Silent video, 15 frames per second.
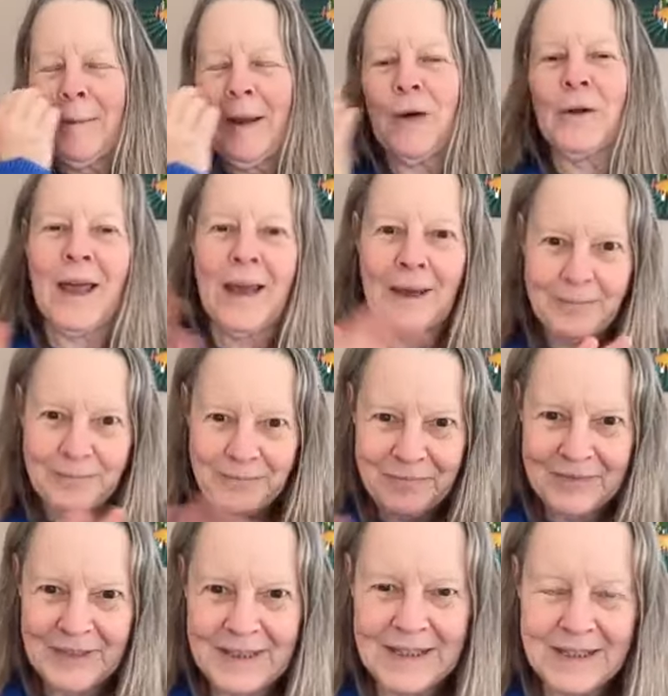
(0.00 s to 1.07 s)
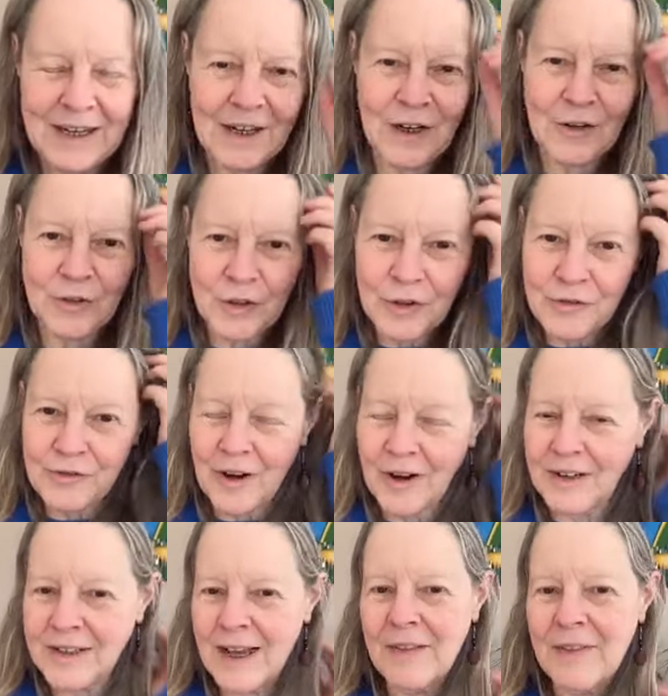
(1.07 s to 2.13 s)
Okay, let's not go too
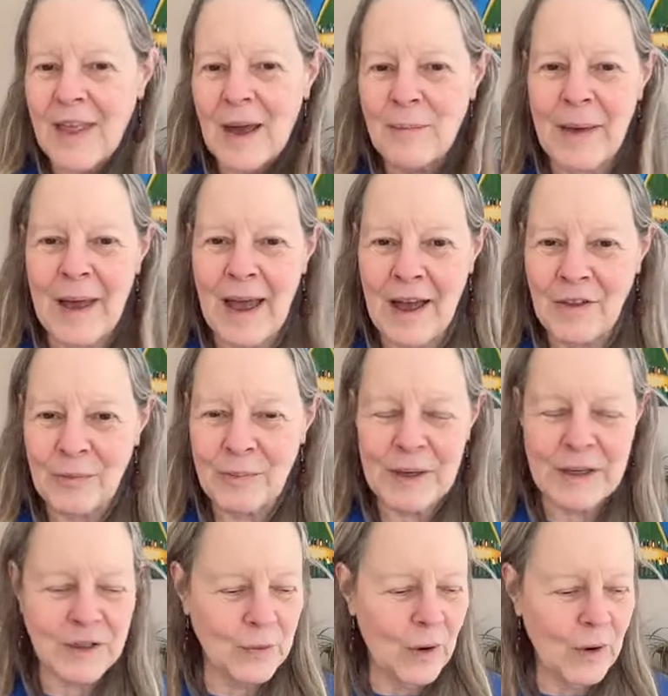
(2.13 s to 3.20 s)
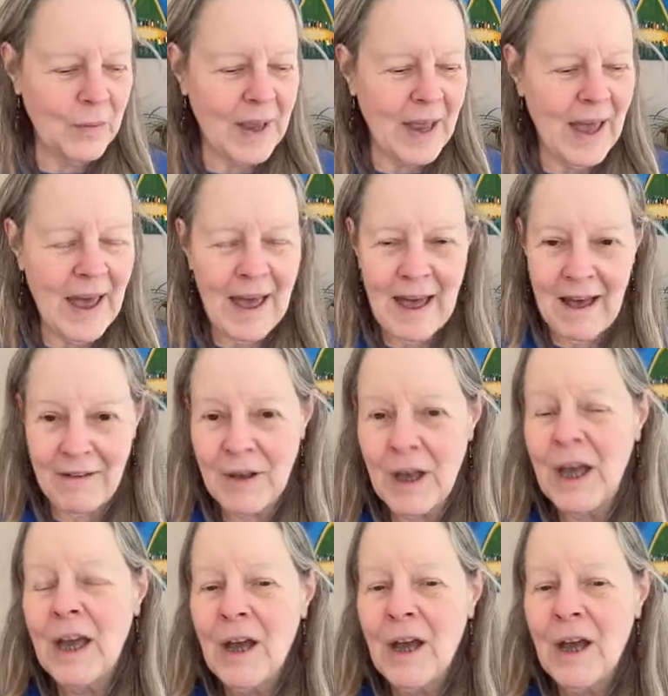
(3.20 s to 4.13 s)
far down that path, because what we have